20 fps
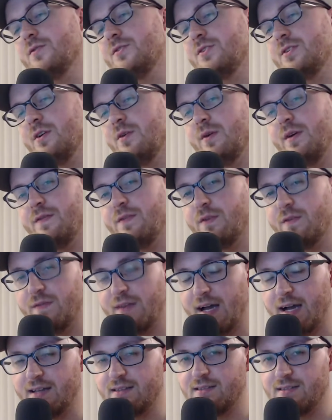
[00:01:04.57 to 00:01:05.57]
So if you've
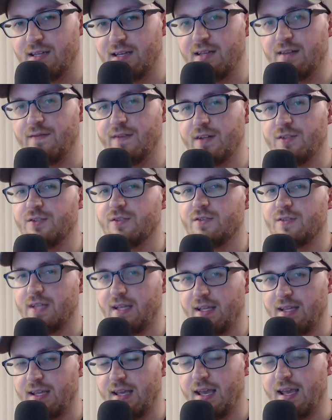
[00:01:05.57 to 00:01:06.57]
not seen Avengers
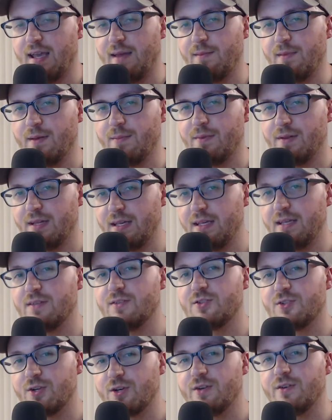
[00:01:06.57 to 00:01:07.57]
Endgame,
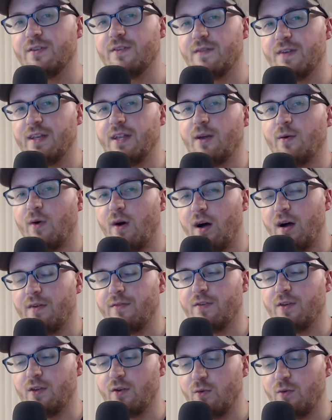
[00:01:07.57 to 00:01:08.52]
please turn the video off.